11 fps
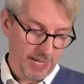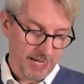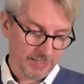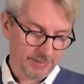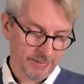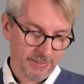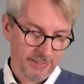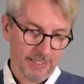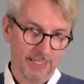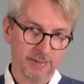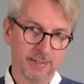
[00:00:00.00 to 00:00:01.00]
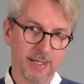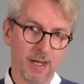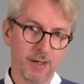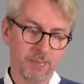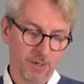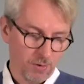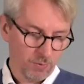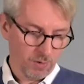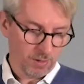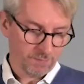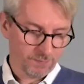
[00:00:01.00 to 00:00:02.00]
And in the
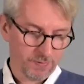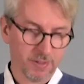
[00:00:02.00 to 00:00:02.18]
IPO of